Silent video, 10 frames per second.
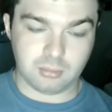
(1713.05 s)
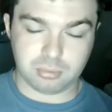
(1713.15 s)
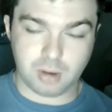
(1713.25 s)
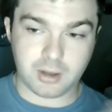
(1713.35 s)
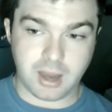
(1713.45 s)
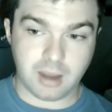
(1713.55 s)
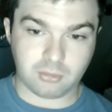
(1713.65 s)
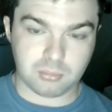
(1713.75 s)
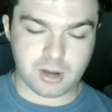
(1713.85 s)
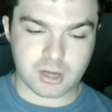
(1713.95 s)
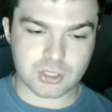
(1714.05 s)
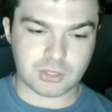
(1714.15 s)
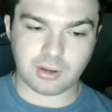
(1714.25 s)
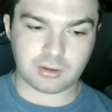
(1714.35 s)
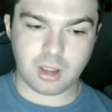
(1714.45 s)

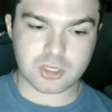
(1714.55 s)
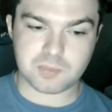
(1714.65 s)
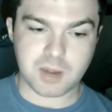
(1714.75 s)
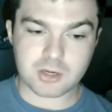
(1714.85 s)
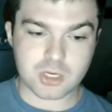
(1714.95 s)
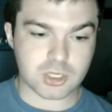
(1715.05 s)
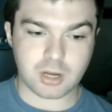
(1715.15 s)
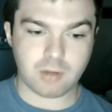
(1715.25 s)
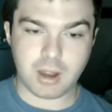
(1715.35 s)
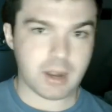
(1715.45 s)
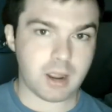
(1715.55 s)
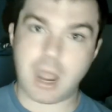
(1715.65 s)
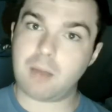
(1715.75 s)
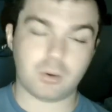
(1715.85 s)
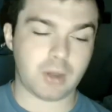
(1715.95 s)
production technology, but I'll just tell you right now,
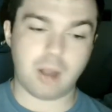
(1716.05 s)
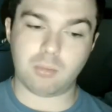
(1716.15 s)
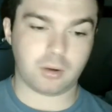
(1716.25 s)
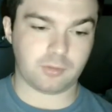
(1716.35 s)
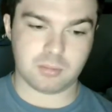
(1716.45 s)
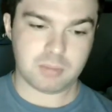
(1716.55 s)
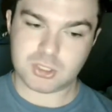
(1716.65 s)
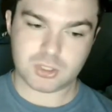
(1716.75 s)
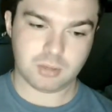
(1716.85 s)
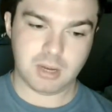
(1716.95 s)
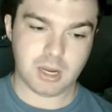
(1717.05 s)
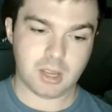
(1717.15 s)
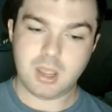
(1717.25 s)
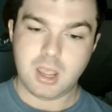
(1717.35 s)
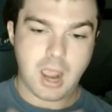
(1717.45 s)
I will not work for the mainstream media.